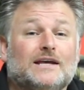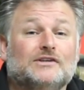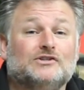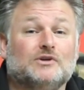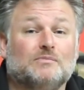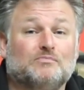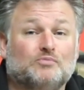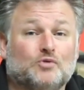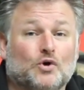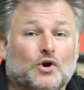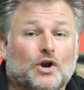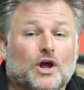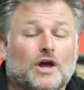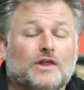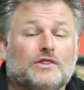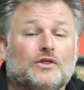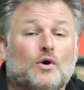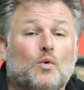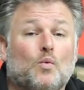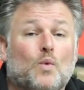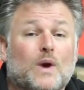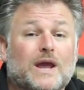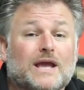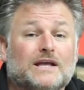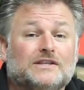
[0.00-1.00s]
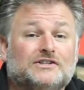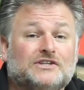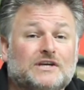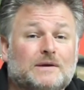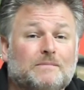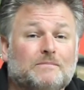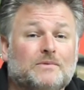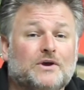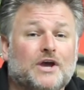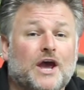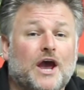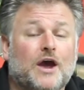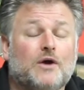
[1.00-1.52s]
is a product that we at
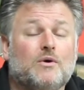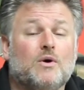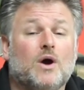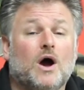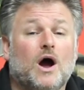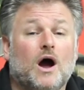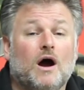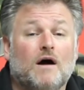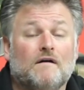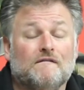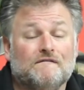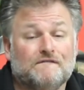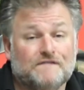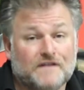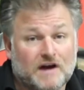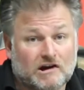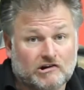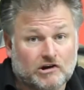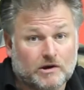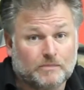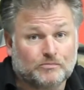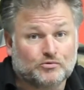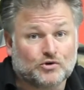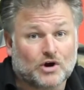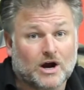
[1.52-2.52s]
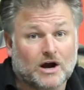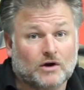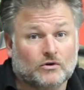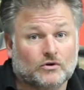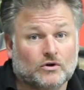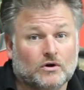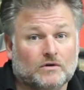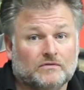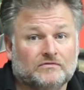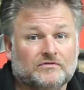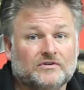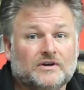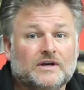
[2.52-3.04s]
TIMco are very proud
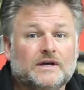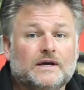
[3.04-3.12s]
of.